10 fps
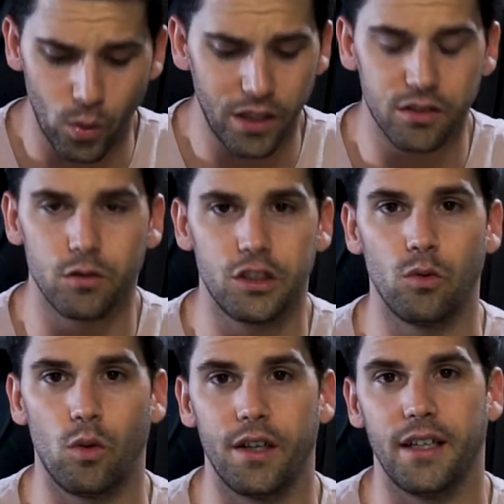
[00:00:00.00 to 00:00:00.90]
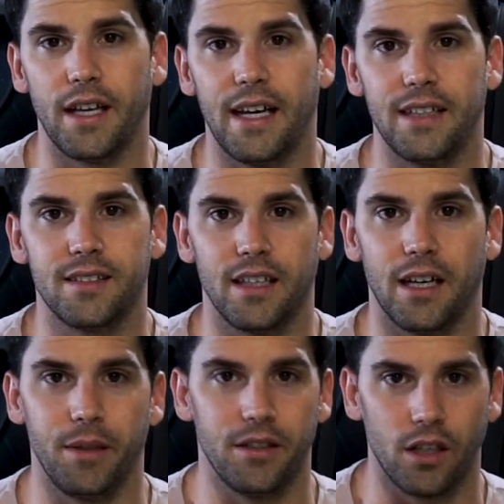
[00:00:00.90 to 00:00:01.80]
What else would you want in a headset?
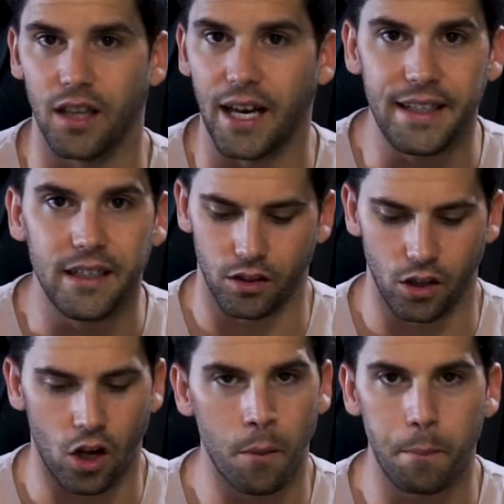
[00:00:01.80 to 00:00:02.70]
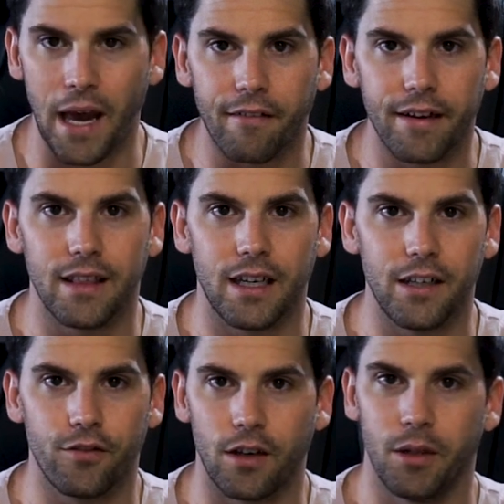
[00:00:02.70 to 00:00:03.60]
I mean, they're light, long battery
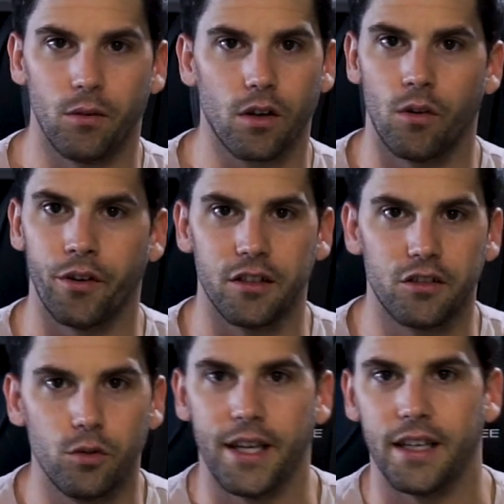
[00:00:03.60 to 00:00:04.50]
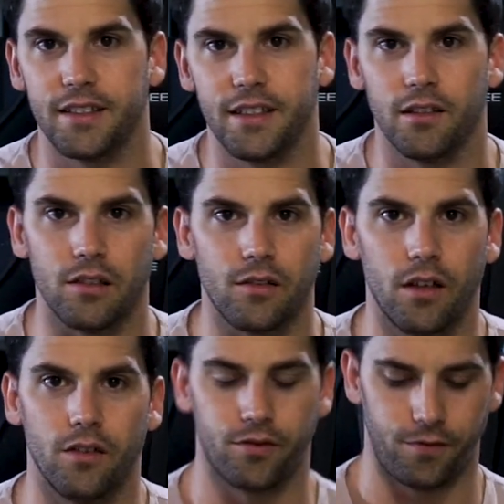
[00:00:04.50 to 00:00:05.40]
life. I mean, we're going on 2 hands here
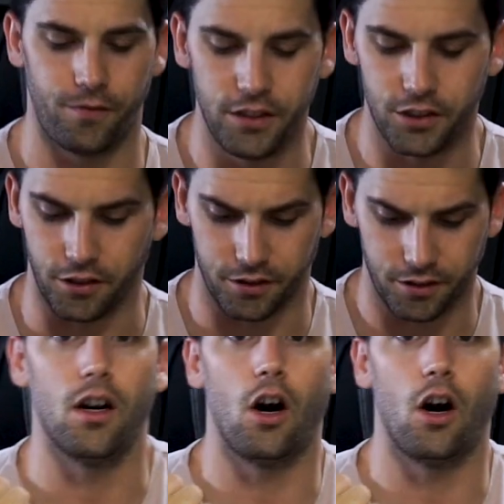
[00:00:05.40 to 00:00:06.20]
of features.